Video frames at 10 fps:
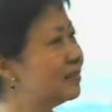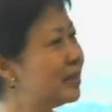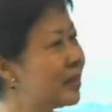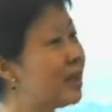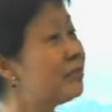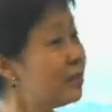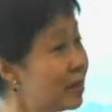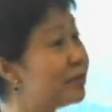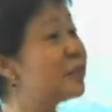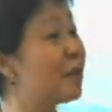Yeah. And
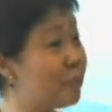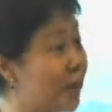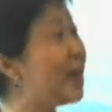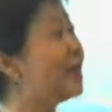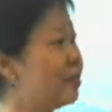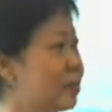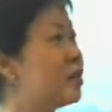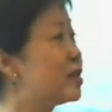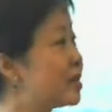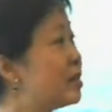fear of pain, of
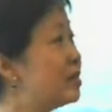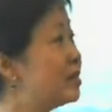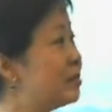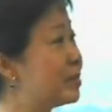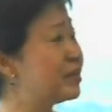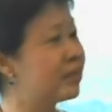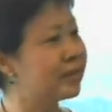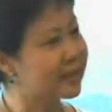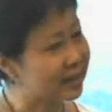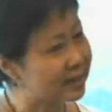course, because of
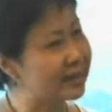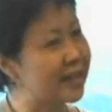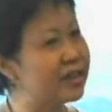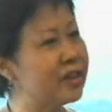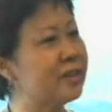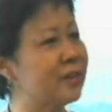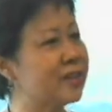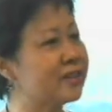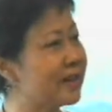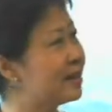the nature of my
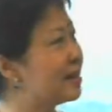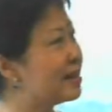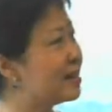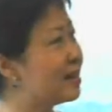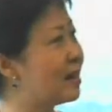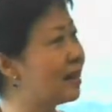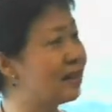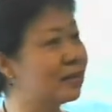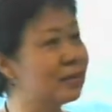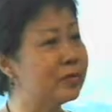sickness,
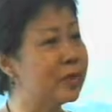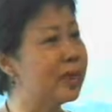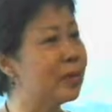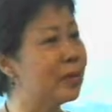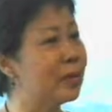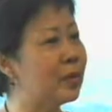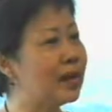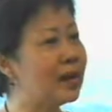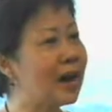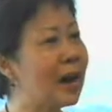I don't really know
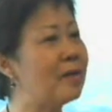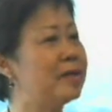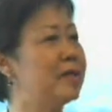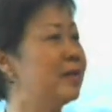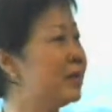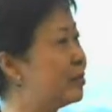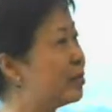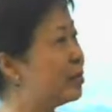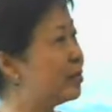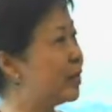how is it going to
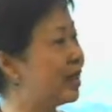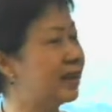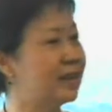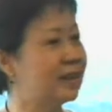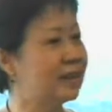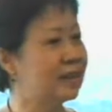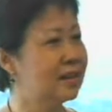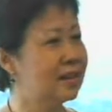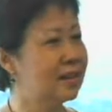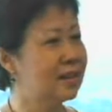move, and
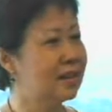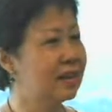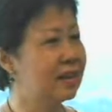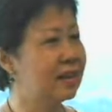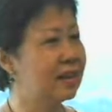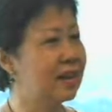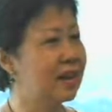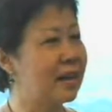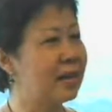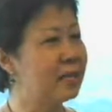
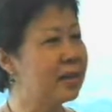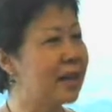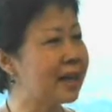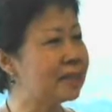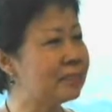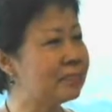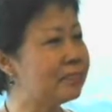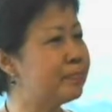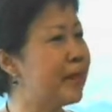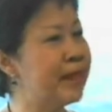I wouldn't like
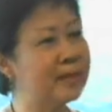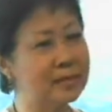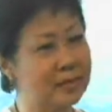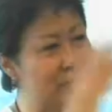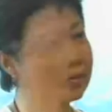pain